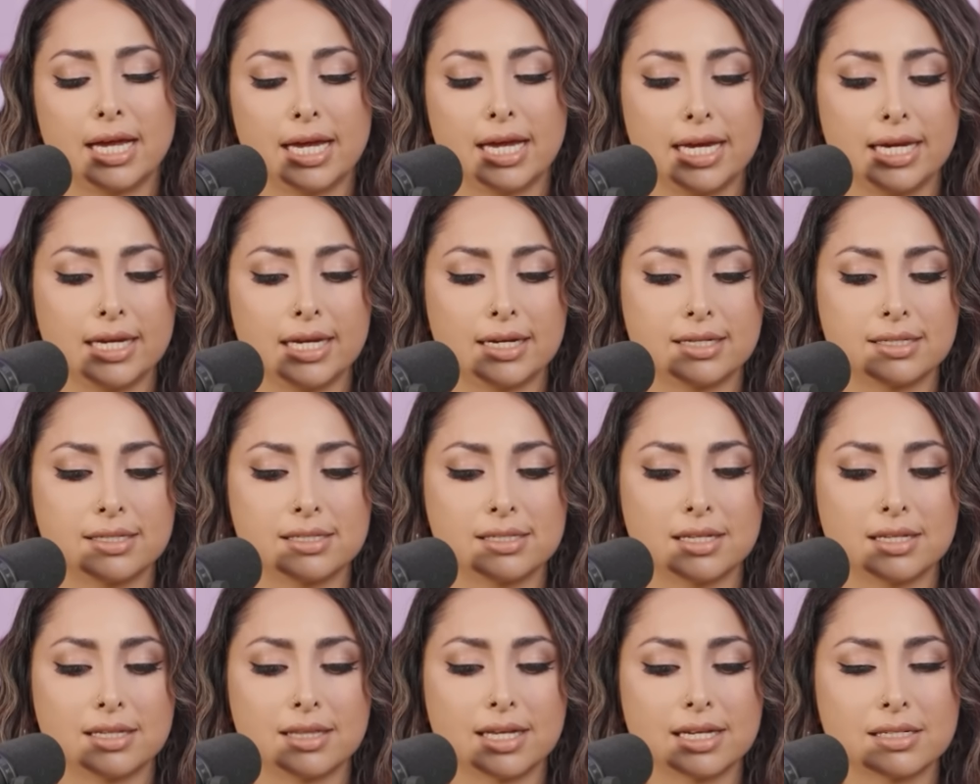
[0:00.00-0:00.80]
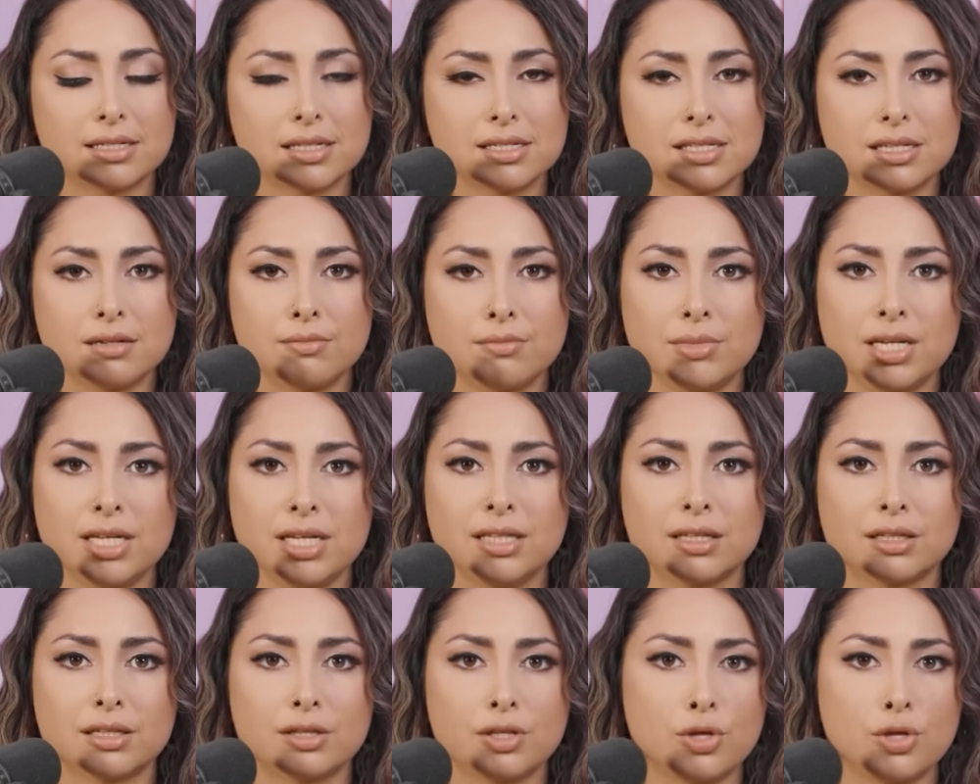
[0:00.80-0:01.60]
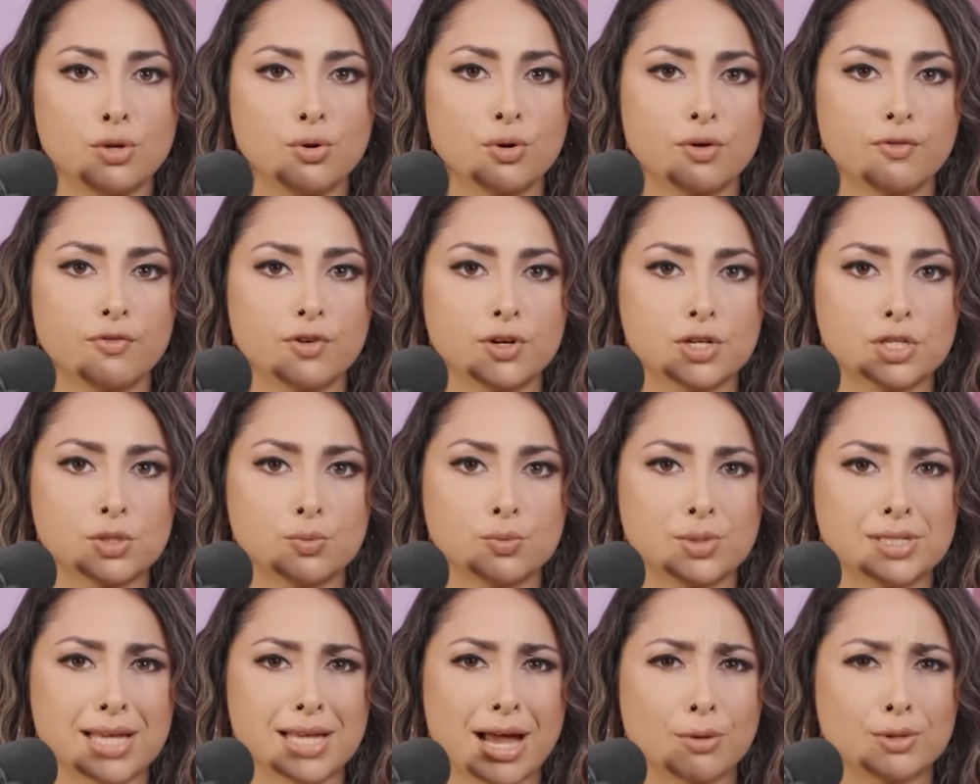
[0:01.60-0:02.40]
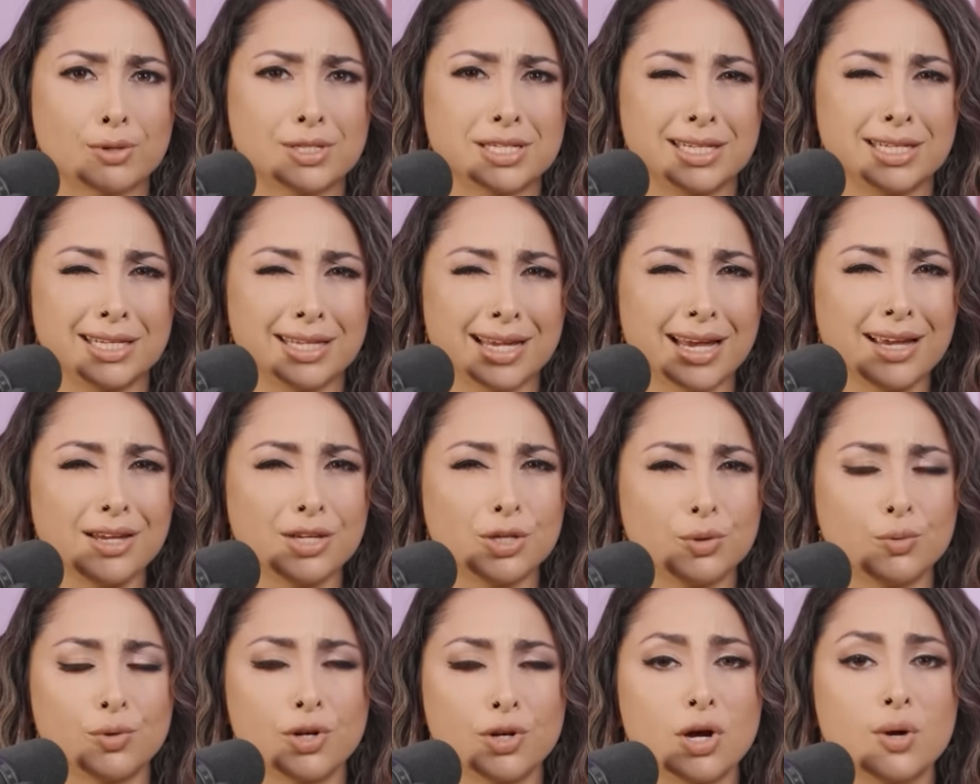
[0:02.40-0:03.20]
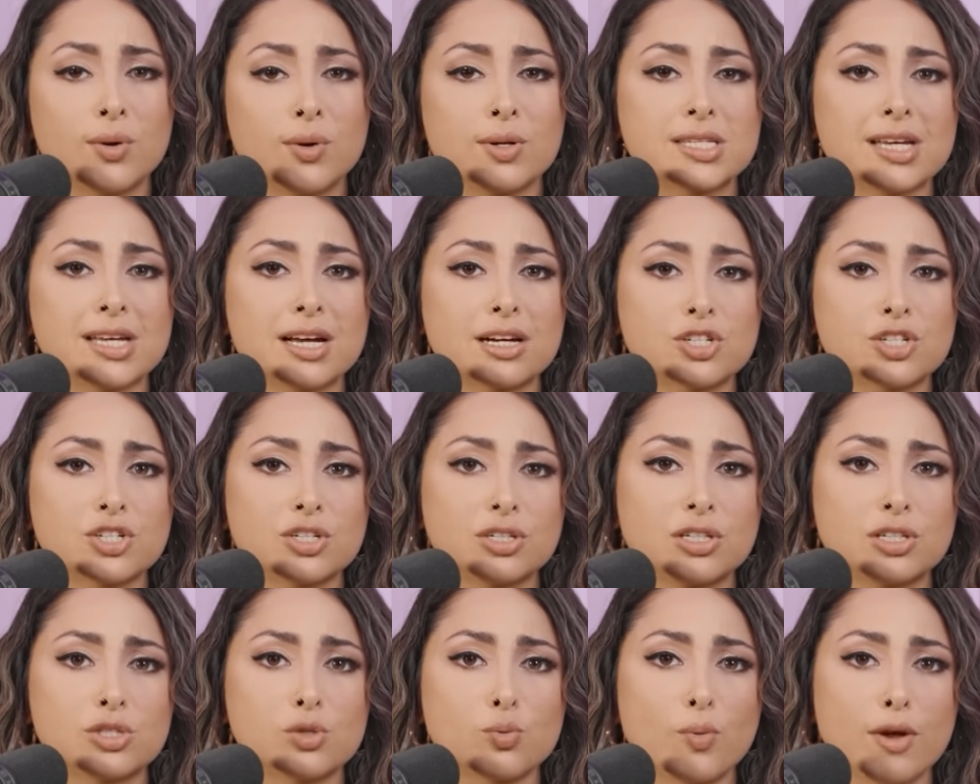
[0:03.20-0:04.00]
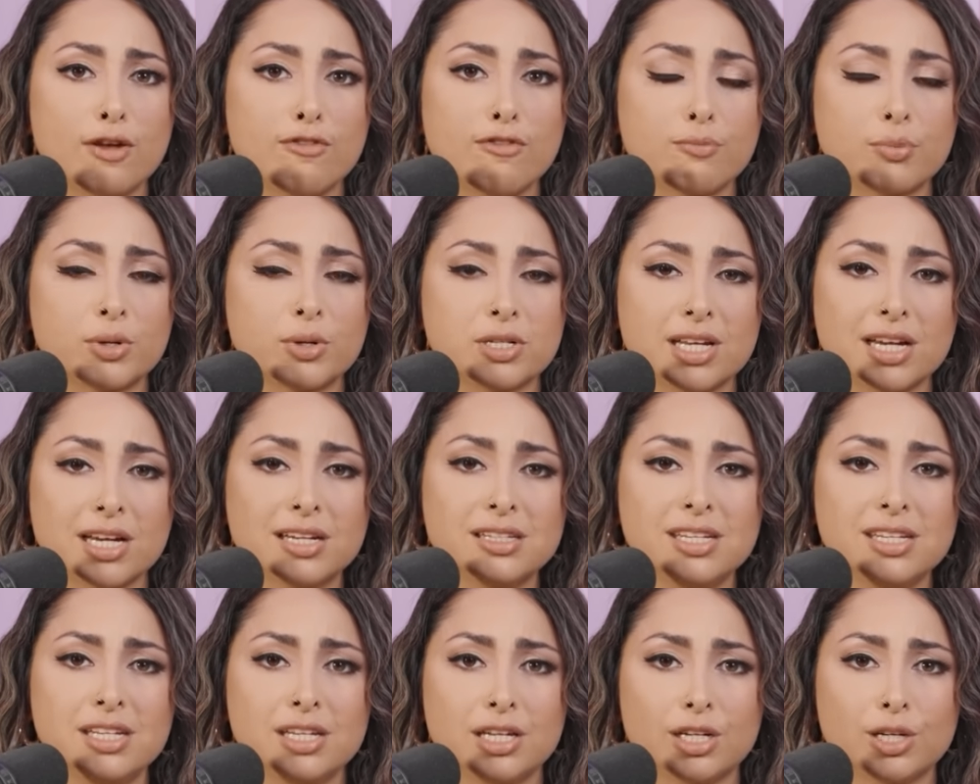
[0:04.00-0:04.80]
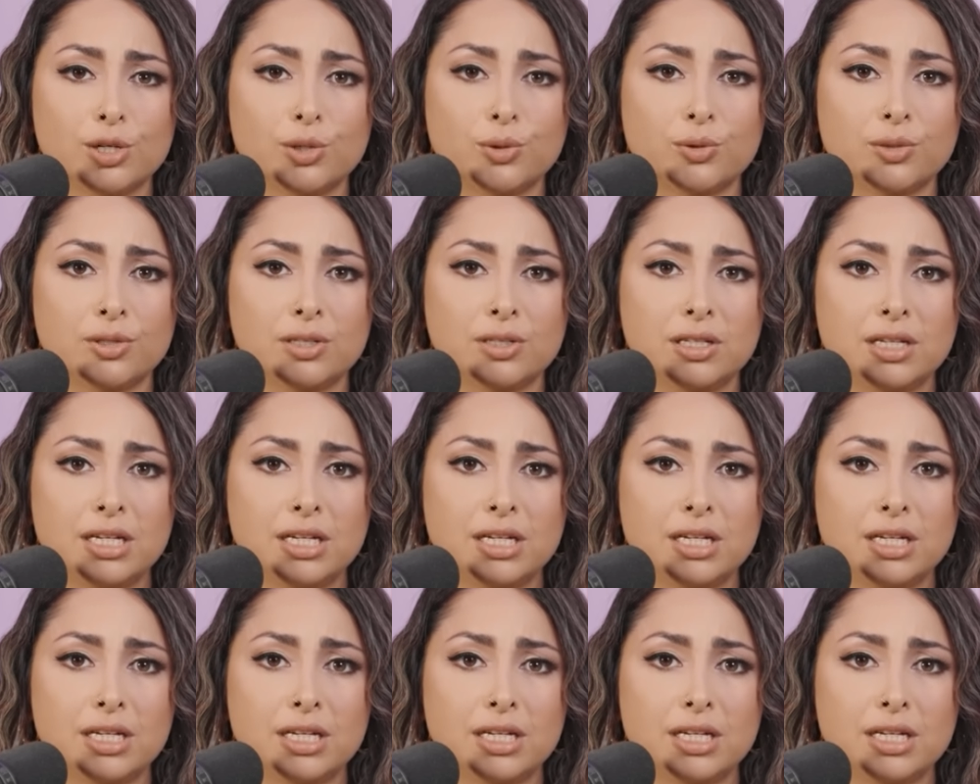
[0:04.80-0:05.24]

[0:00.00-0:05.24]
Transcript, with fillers: And that doesn't mean that the universe was out to get you. No, it's actually its way of protecting you.